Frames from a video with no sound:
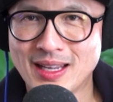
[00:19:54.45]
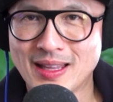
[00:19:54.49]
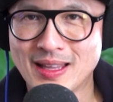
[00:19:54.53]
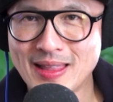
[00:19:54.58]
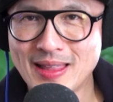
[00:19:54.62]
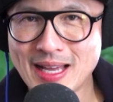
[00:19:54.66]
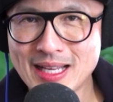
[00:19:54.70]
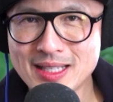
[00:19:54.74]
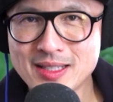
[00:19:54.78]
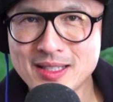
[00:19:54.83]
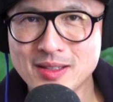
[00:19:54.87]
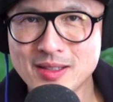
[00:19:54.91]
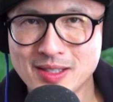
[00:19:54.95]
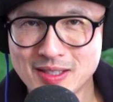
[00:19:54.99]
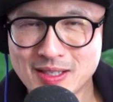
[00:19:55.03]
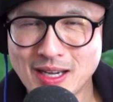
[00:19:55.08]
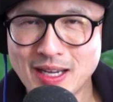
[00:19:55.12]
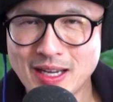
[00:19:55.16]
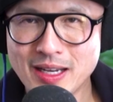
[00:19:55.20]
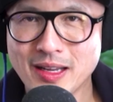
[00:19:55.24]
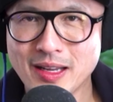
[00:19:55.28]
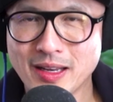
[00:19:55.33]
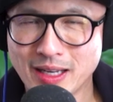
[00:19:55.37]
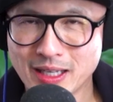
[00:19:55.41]
That's
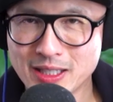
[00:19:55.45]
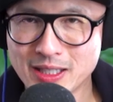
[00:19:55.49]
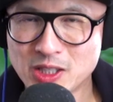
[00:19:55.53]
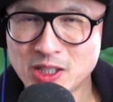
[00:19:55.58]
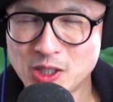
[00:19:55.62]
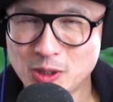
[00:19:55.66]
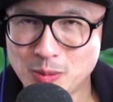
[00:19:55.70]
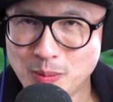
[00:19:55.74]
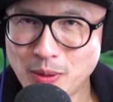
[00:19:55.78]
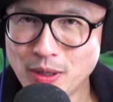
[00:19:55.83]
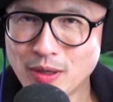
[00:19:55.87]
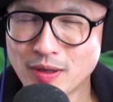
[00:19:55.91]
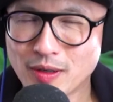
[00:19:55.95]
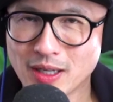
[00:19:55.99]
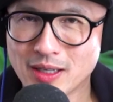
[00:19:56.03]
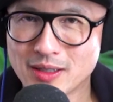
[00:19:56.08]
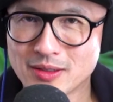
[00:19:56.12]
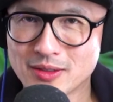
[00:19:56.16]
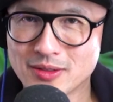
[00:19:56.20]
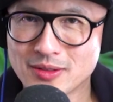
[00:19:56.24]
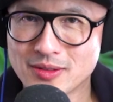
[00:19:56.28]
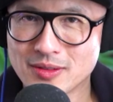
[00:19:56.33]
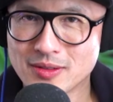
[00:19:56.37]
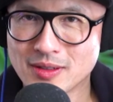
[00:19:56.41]
designing an
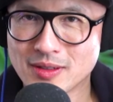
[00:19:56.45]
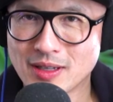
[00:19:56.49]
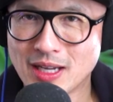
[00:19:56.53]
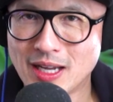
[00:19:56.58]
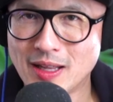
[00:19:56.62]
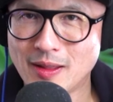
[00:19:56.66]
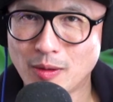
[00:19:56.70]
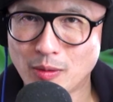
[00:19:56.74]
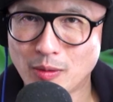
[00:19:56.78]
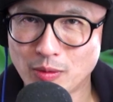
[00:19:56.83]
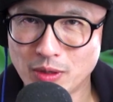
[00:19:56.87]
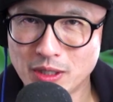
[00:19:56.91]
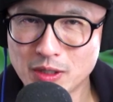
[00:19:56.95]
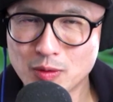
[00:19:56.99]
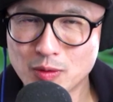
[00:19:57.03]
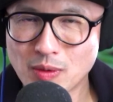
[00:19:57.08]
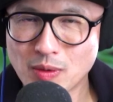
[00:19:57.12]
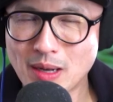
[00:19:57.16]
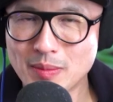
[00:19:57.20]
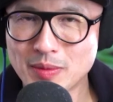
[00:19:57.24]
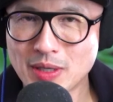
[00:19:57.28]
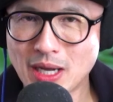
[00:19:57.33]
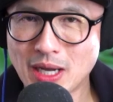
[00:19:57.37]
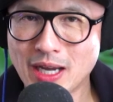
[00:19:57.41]
experience And this is
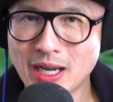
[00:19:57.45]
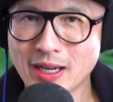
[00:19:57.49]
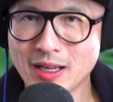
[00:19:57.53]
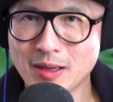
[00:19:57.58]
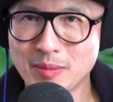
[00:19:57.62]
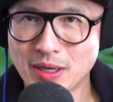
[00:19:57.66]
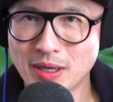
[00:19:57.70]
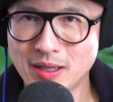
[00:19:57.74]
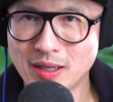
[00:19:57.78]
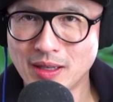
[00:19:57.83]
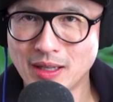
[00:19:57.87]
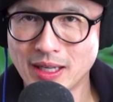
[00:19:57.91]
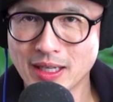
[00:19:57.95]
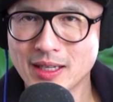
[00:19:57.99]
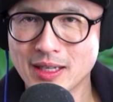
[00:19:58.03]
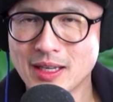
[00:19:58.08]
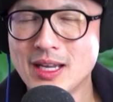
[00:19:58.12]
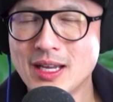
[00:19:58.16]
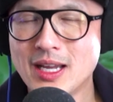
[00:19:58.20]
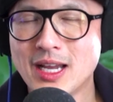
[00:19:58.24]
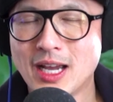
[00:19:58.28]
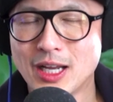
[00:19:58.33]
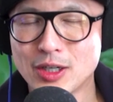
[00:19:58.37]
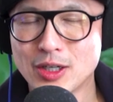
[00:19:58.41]
what I'm talking about, like
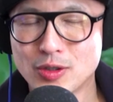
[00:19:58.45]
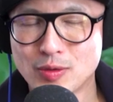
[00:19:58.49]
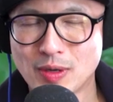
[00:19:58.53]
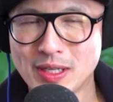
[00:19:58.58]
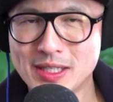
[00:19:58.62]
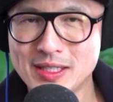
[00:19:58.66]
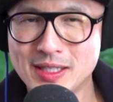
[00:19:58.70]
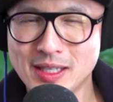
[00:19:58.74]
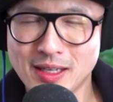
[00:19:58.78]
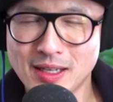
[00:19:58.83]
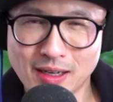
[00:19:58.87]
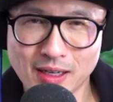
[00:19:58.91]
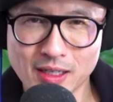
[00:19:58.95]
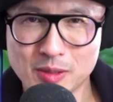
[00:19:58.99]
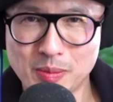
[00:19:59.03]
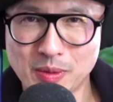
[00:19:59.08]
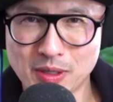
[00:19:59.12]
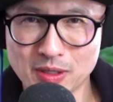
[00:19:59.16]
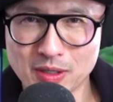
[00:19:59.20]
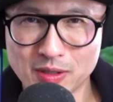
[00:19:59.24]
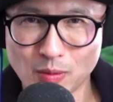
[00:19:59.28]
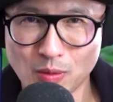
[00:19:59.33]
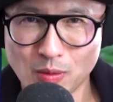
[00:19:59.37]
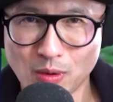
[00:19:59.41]
a transcendent
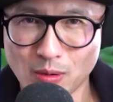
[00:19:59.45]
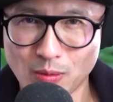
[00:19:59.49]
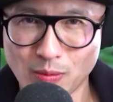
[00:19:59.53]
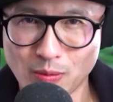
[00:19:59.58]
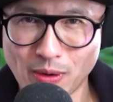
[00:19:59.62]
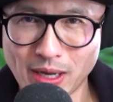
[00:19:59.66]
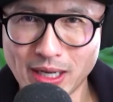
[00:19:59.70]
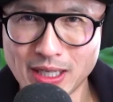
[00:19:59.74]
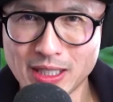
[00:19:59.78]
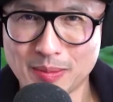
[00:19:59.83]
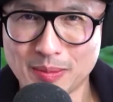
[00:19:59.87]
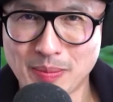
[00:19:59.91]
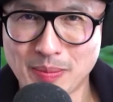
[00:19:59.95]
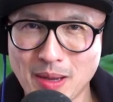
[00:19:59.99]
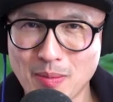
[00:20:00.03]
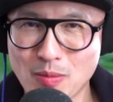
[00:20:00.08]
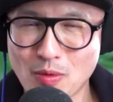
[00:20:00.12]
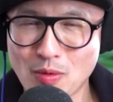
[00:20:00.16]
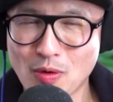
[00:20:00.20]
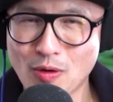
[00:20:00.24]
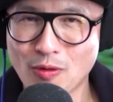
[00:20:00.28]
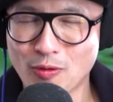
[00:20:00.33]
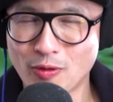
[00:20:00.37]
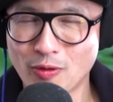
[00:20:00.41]
experience, and we're ready to
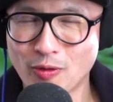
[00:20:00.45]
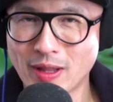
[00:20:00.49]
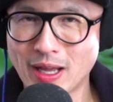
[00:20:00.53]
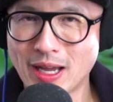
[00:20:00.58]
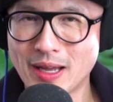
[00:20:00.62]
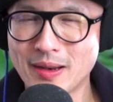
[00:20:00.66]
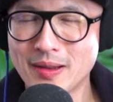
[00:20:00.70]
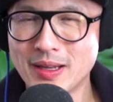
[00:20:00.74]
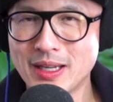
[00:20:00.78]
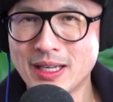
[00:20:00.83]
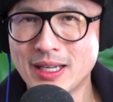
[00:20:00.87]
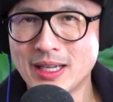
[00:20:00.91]
more for that.